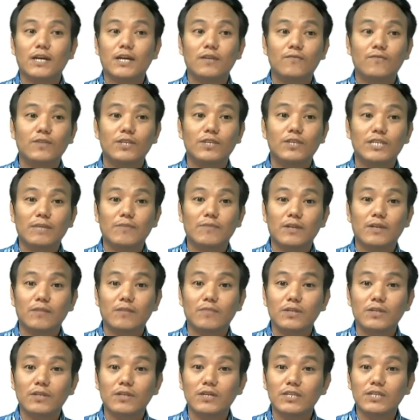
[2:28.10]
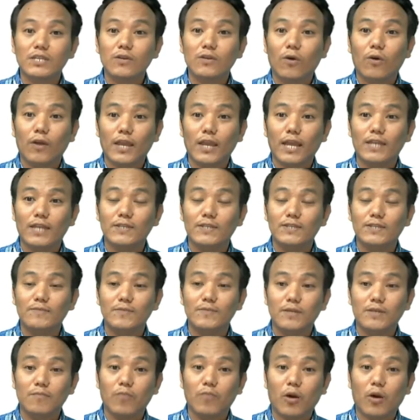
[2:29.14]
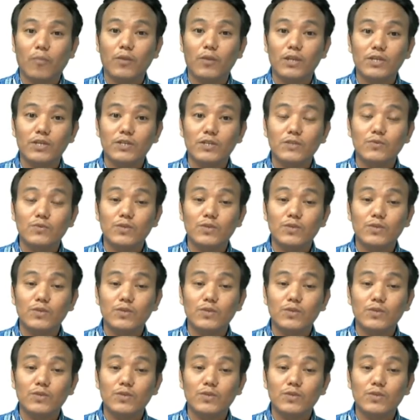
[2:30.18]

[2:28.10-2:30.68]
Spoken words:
the chapter number 13, organisms and populations, which are